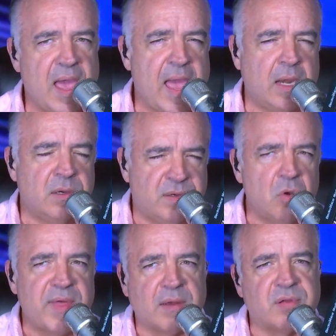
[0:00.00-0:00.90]
and
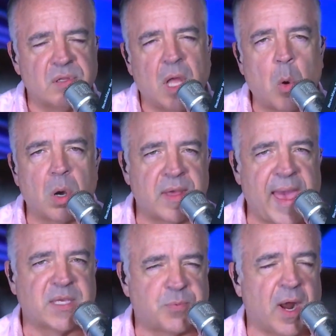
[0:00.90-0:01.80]
do that to lower
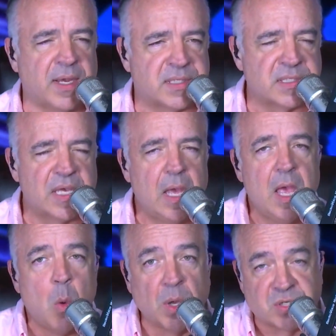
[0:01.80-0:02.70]
gas prices,
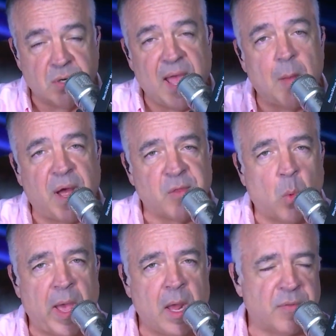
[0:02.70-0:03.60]
which are now, by the
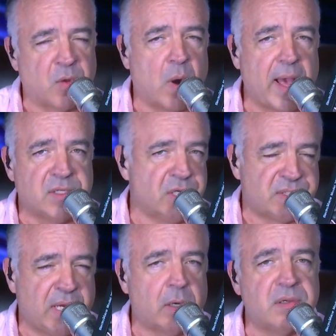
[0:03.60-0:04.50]
way, on the rise.
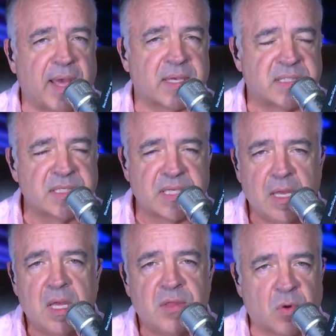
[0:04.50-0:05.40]
Just here in Texas,
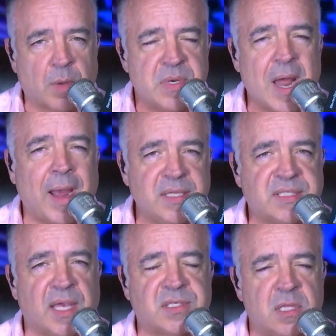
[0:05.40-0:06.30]
they're up 9
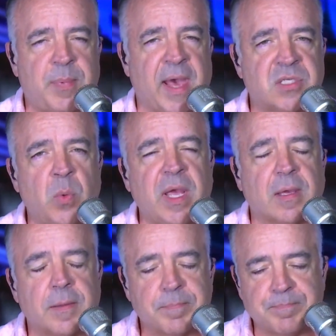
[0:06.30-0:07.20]
cents in the past
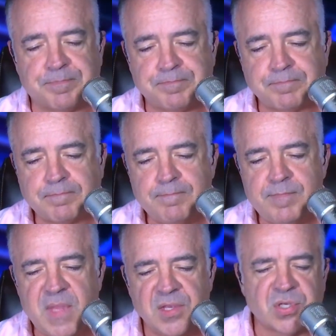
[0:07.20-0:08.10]
week.
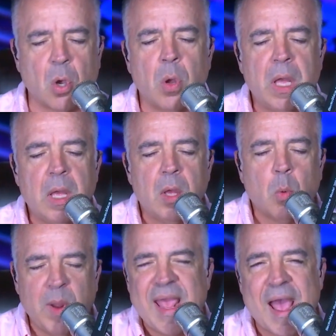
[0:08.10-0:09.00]
So
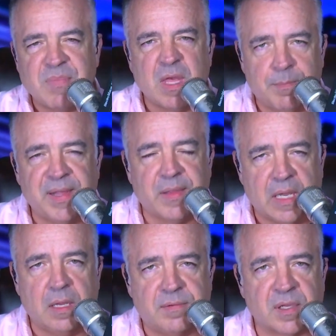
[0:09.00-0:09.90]
we have the
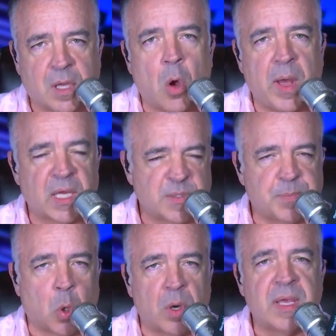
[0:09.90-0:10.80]
ability to go and
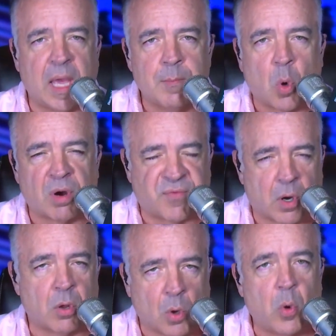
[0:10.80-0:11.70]
explore and get more of
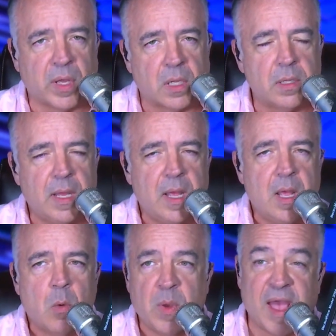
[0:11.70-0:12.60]
our own oil.
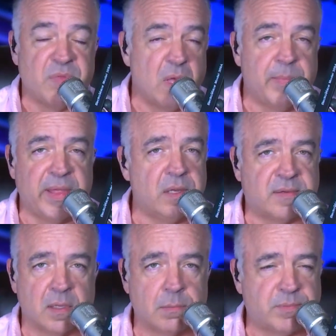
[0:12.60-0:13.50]
We have the ability
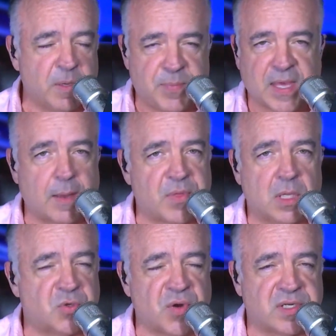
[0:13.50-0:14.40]
to pick up the
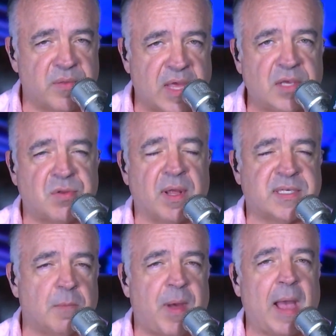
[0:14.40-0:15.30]
construction of the Keystone
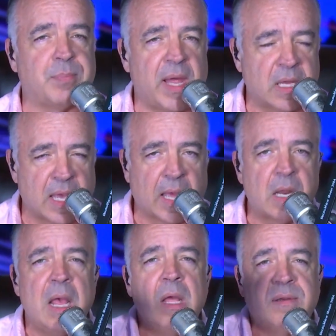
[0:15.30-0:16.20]
XL pipeline
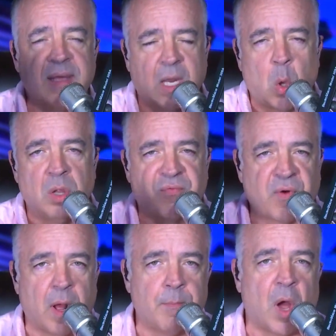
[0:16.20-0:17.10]
again to get oil
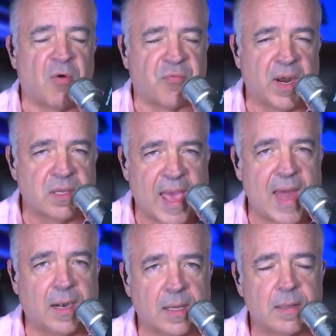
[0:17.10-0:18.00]
from our friend
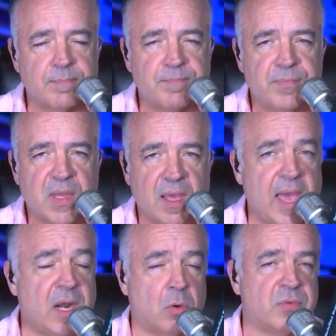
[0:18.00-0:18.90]
Canada,
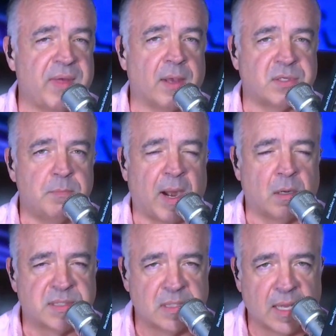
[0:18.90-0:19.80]
800,000
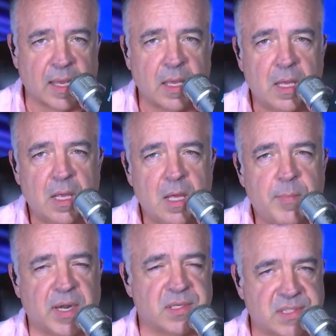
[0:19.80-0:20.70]
barrels a day.
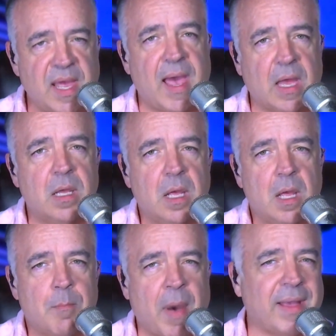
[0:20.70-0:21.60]
But instead,
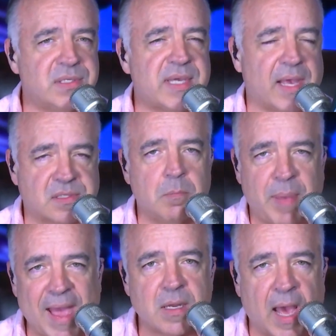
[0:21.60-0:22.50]
Biden's asking
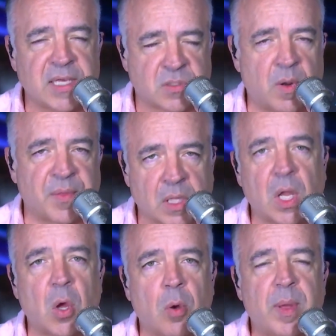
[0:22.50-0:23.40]
bad guys around the
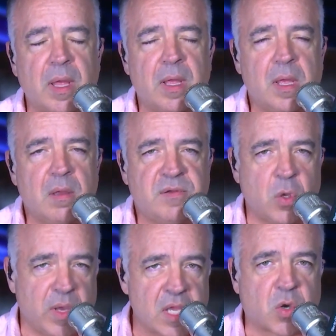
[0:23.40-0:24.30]
globe
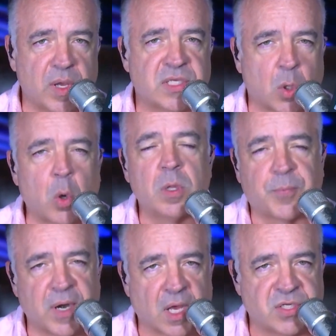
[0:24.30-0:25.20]
to increase their oil
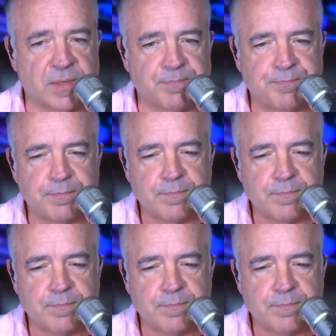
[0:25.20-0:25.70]
production.